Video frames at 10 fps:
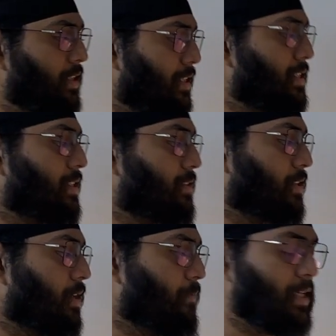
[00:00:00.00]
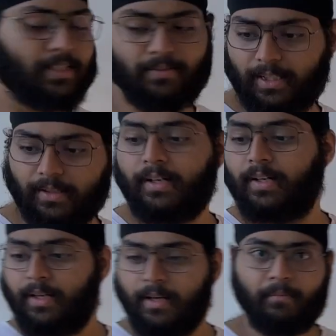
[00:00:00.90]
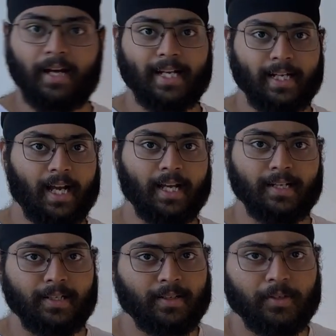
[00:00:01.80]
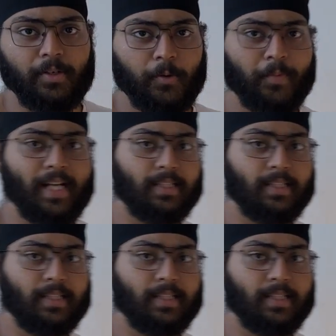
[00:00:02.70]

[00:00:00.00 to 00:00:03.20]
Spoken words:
this is a place where my entire room gets